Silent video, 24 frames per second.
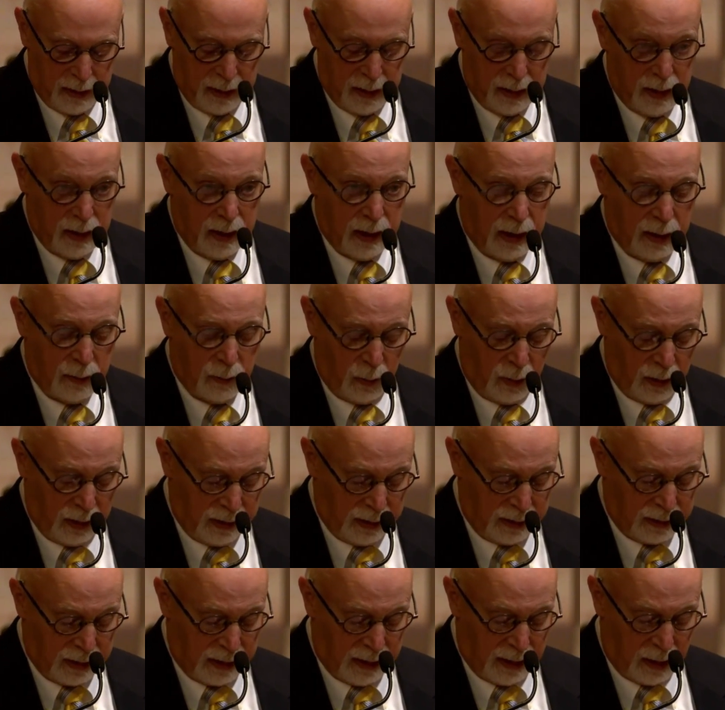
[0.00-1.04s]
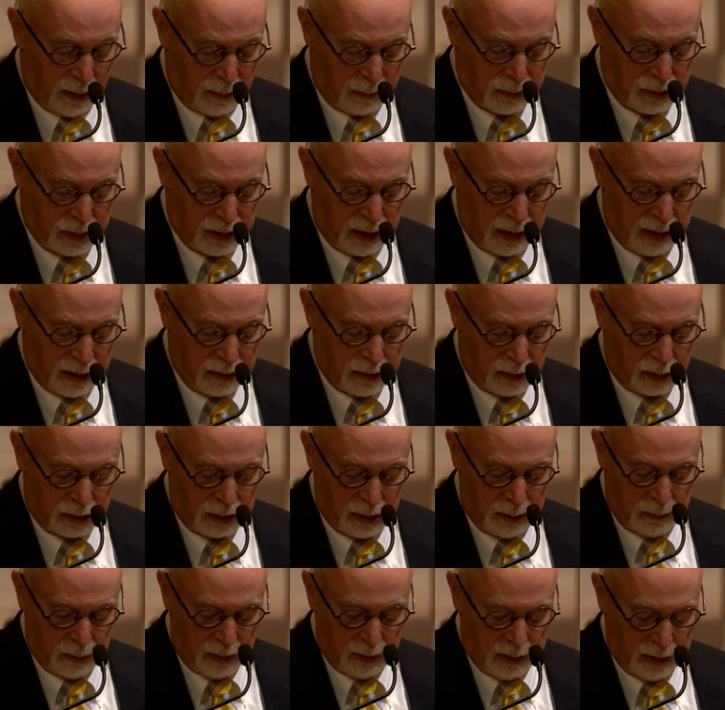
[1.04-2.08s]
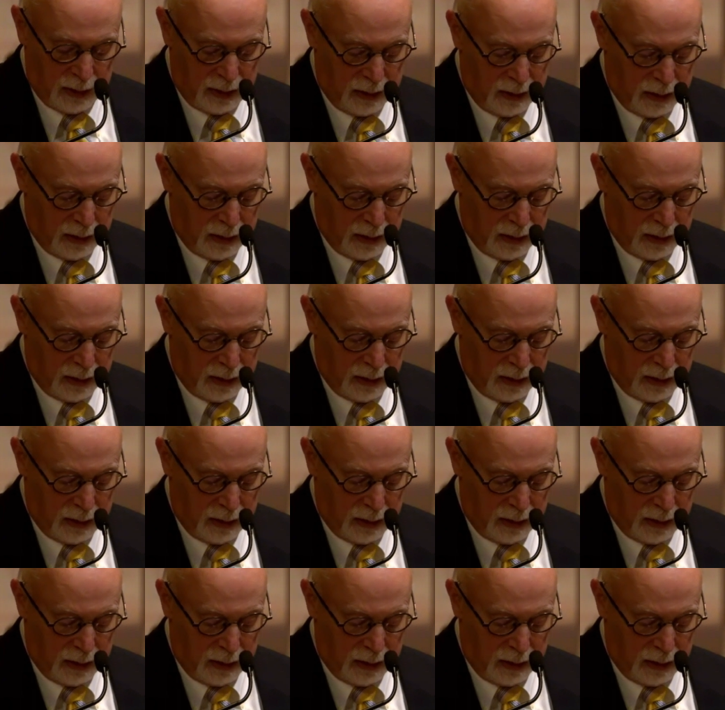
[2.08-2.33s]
and willing to help change our community,